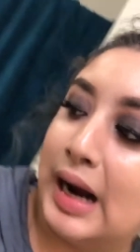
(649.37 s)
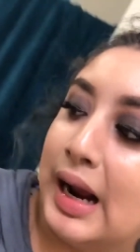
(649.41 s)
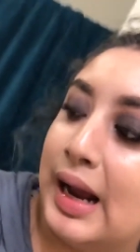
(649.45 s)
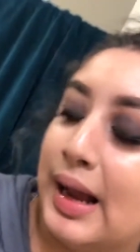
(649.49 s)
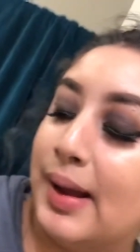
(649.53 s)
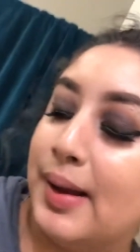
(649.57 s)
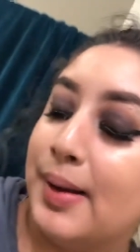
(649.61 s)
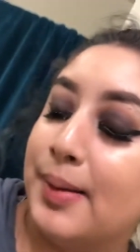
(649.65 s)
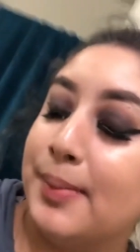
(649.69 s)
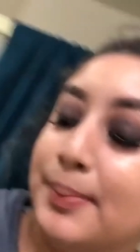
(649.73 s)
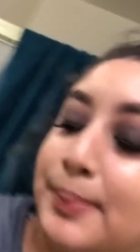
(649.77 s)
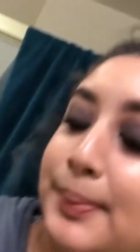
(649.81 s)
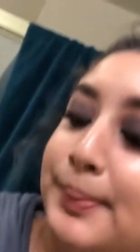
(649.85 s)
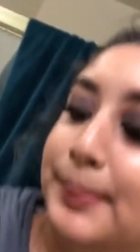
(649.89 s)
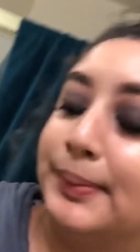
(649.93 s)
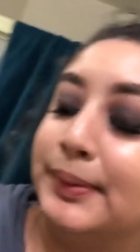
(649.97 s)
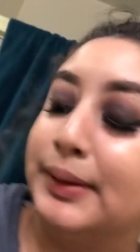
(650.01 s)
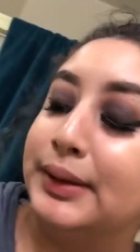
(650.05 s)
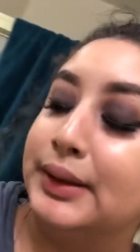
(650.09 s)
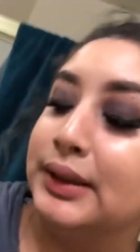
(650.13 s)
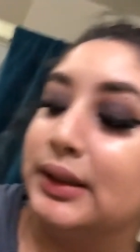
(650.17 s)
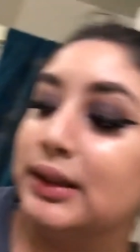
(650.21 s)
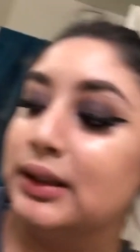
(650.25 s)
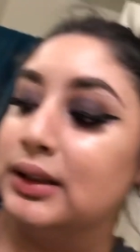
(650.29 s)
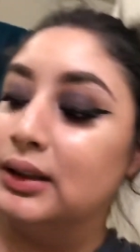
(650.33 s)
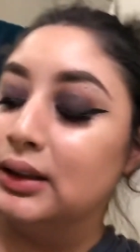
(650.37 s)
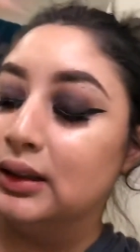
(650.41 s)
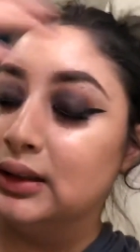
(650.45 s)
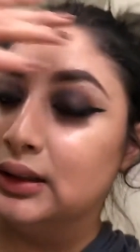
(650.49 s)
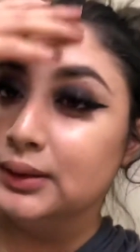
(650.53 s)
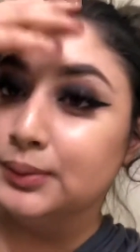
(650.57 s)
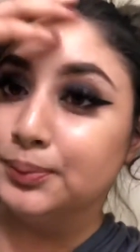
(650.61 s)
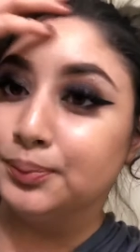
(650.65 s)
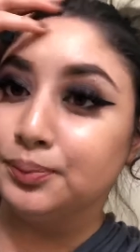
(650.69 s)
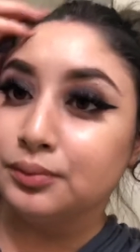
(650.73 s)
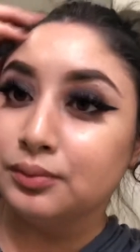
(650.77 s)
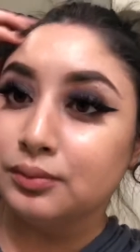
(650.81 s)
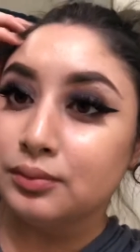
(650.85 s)
I'm
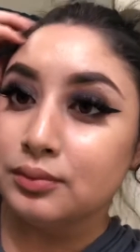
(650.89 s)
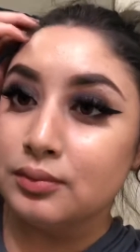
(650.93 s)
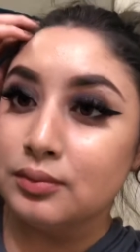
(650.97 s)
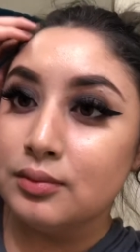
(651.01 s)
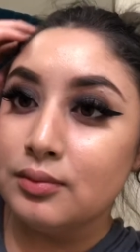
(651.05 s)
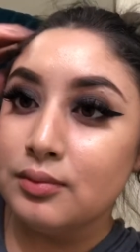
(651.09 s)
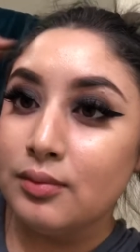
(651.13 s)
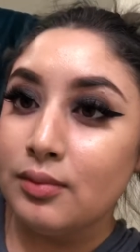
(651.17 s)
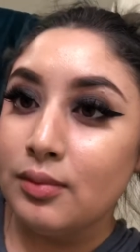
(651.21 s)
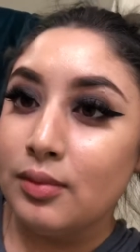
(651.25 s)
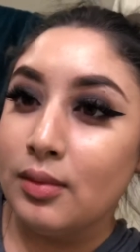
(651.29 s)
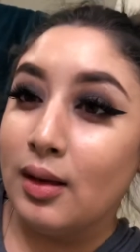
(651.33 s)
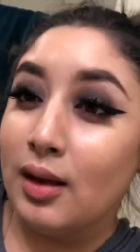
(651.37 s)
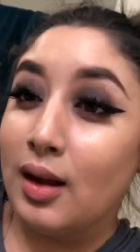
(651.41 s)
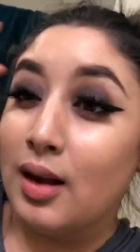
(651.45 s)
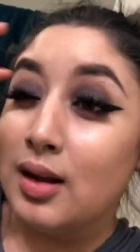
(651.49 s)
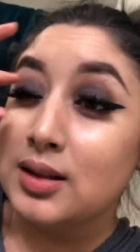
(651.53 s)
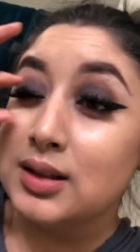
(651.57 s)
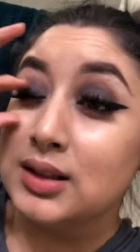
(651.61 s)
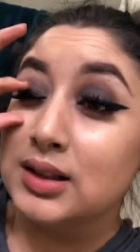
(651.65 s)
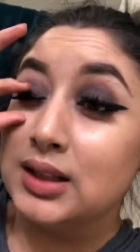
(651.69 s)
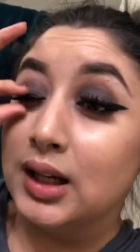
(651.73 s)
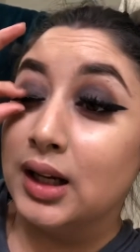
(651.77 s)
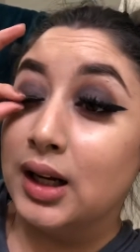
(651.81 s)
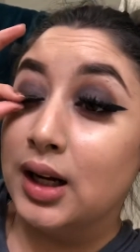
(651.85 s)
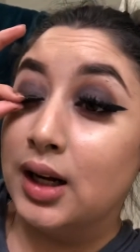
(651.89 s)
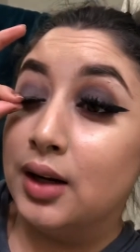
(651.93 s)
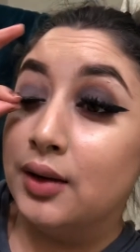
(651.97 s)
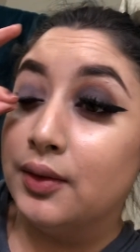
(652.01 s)
gonna take